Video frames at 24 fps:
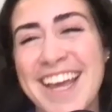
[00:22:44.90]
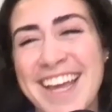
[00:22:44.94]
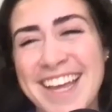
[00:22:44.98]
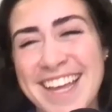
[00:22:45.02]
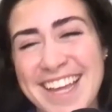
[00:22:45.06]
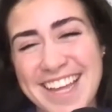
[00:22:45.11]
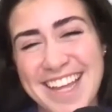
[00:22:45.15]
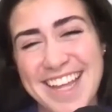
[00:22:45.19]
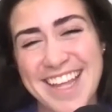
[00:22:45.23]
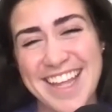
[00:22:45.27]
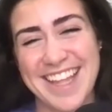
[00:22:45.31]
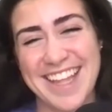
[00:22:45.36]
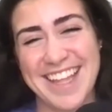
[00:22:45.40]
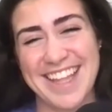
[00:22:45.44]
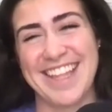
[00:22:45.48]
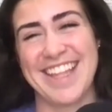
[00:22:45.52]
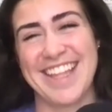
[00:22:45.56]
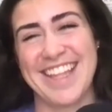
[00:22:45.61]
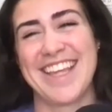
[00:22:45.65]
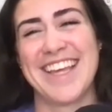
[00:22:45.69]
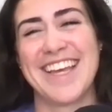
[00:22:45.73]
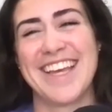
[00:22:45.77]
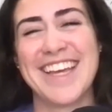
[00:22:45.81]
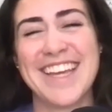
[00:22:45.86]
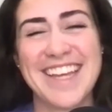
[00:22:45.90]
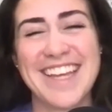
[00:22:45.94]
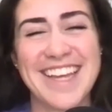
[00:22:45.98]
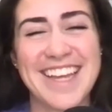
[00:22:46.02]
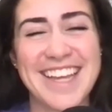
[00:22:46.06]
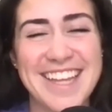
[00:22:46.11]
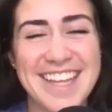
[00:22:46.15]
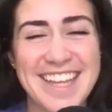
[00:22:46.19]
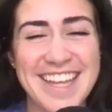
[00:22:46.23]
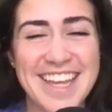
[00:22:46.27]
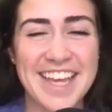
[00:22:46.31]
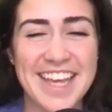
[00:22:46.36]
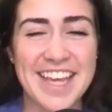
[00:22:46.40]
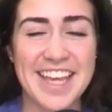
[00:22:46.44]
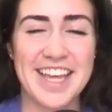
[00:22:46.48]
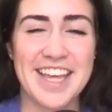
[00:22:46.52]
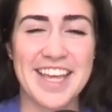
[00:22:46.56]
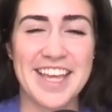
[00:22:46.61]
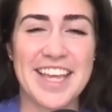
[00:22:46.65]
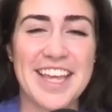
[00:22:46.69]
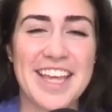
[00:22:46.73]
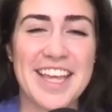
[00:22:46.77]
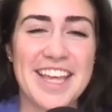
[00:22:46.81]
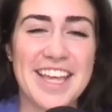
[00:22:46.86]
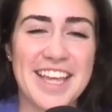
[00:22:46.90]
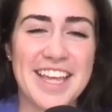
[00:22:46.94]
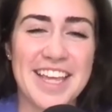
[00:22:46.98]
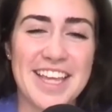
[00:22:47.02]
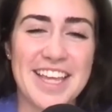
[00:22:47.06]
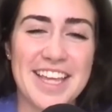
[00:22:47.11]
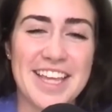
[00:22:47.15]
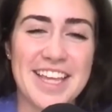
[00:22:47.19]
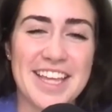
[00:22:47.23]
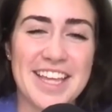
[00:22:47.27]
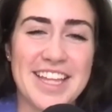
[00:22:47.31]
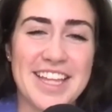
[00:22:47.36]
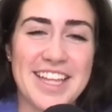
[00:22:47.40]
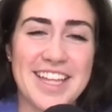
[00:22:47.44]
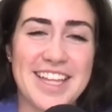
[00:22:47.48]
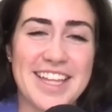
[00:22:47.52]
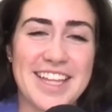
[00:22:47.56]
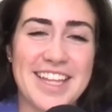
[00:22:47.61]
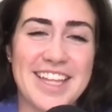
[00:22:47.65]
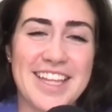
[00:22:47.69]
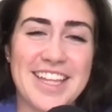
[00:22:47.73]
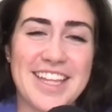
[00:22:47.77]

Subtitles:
that. I've had an airplane. I